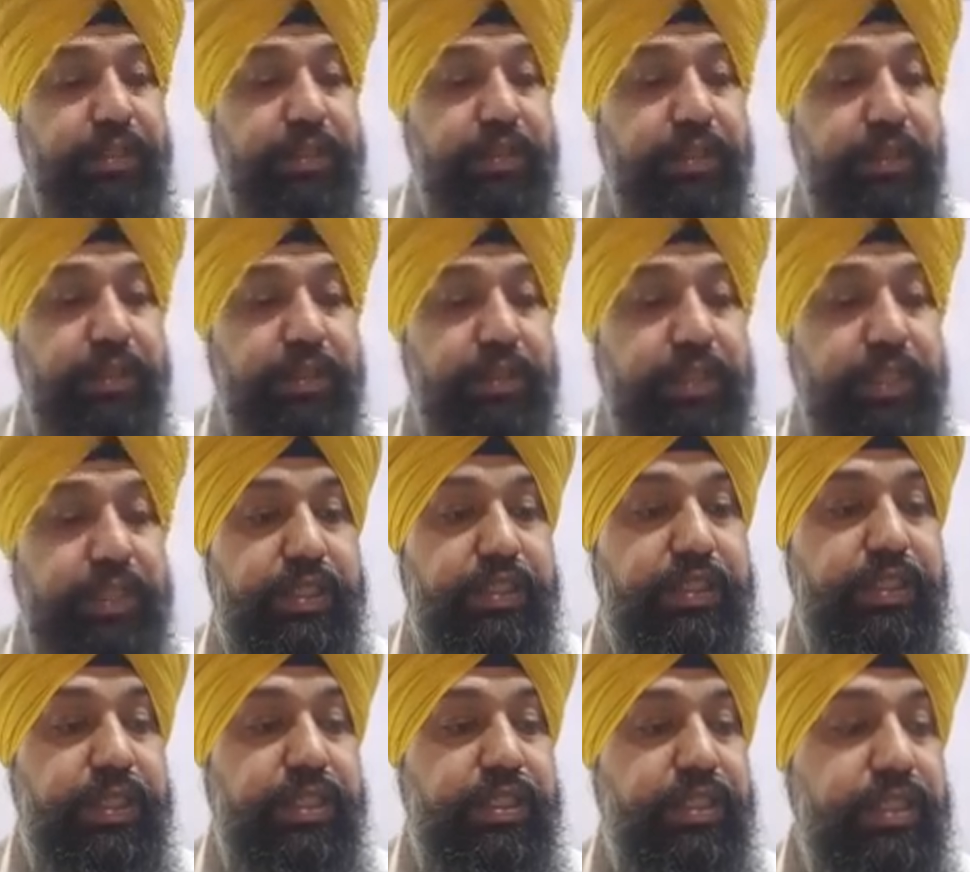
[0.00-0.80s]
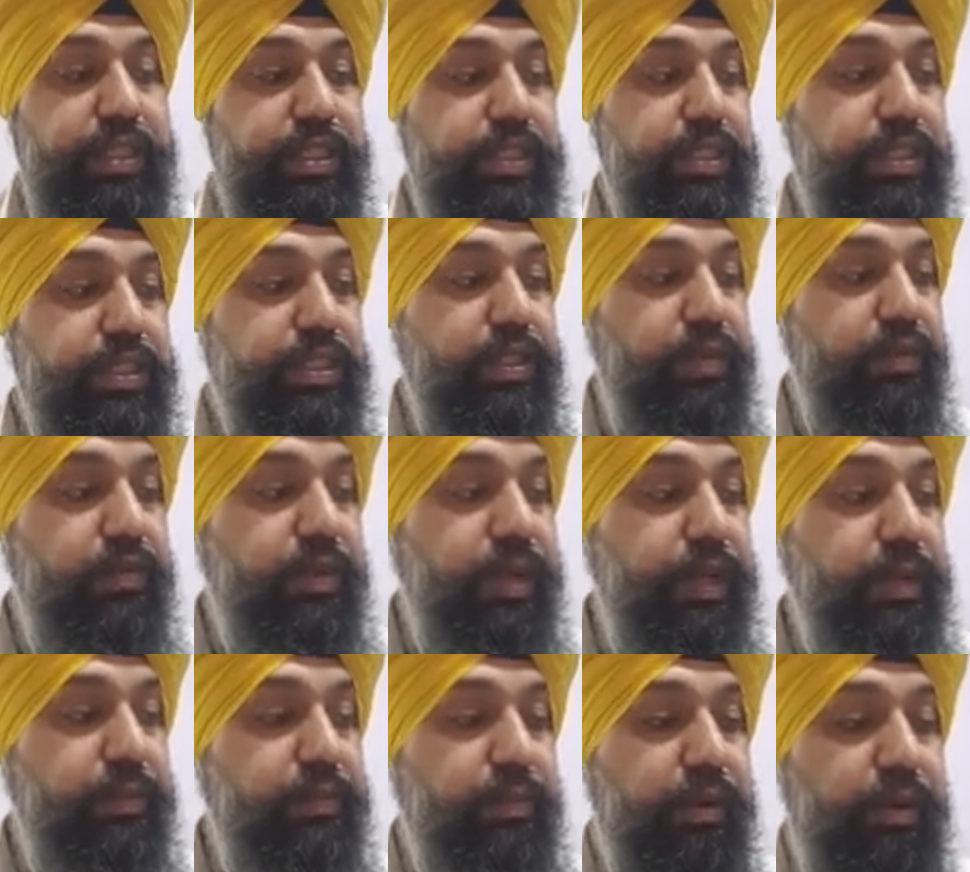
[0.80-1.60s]
So this is a
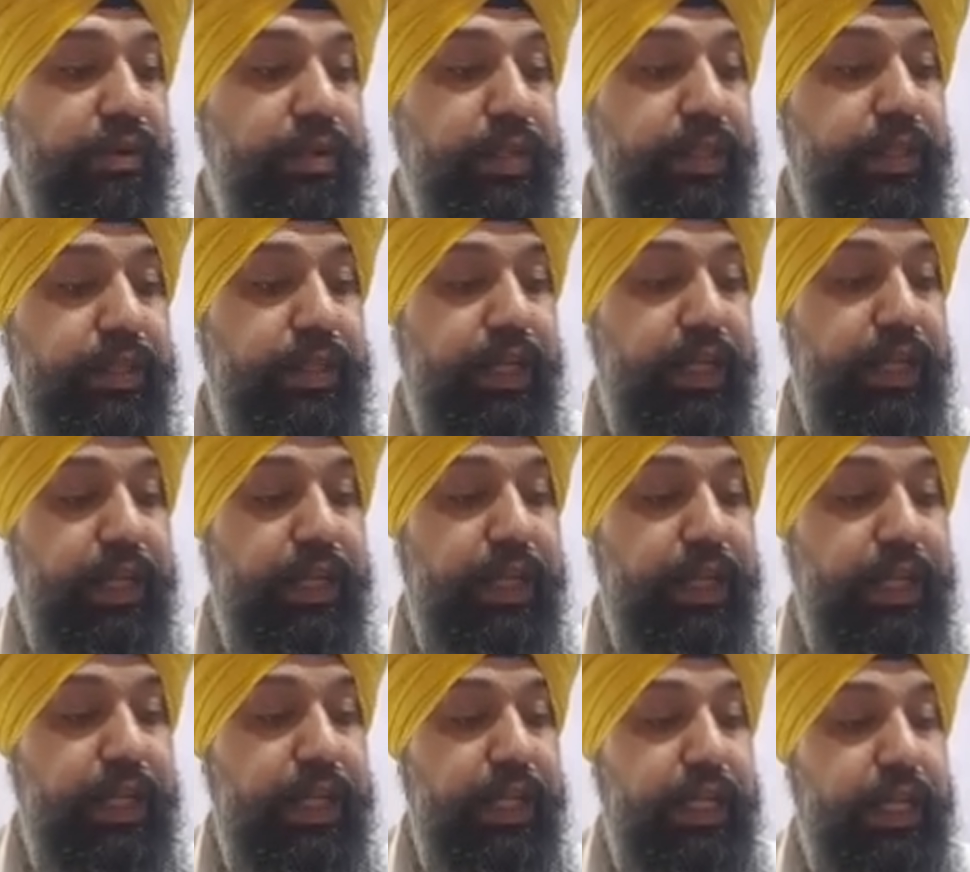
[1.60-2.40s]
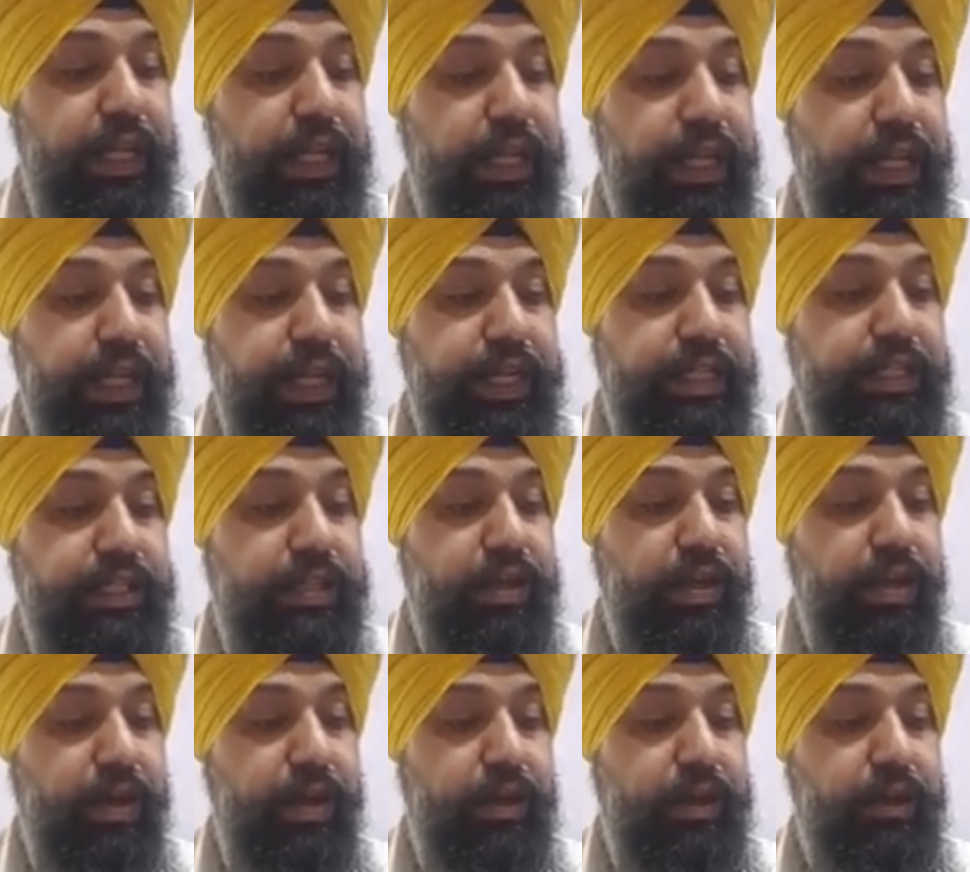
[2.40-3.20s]
very important thing, and
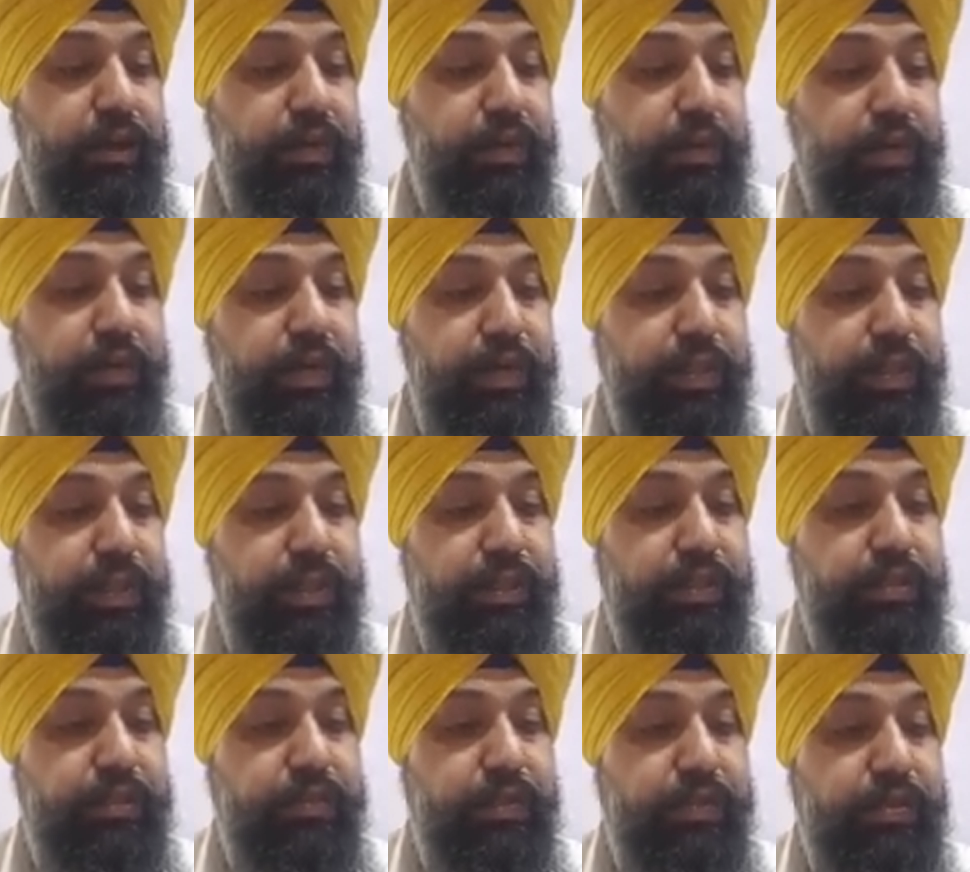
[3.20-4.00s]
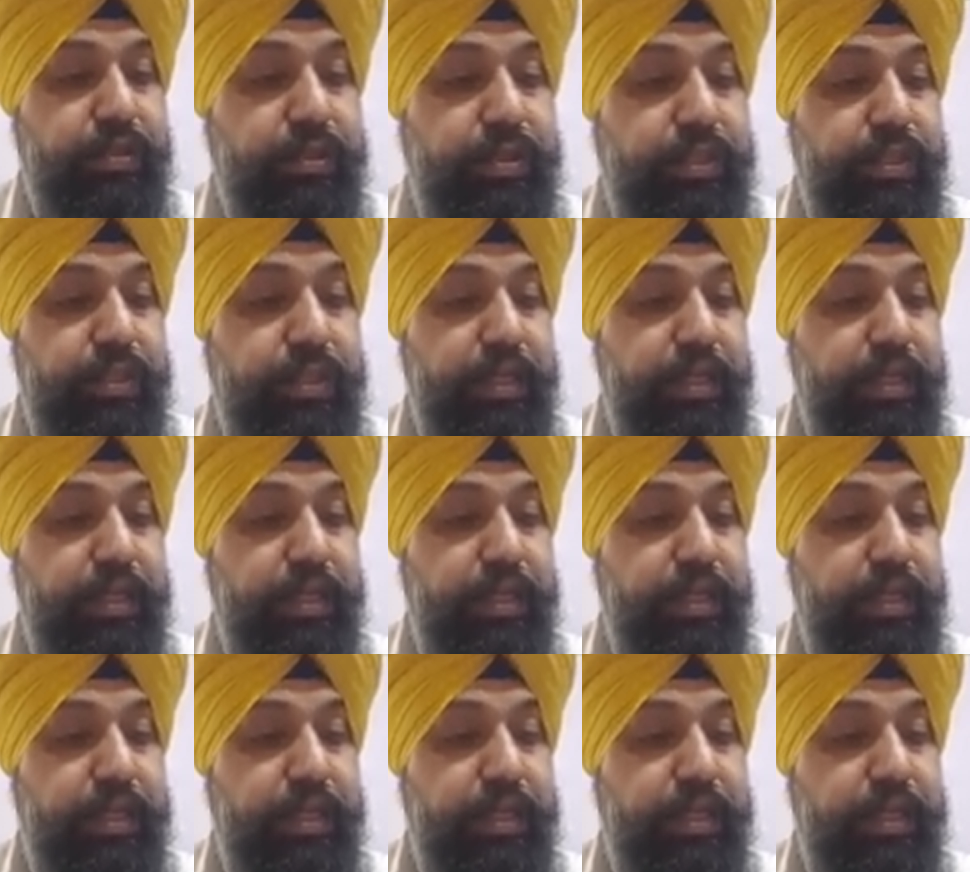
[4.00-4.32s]
how to use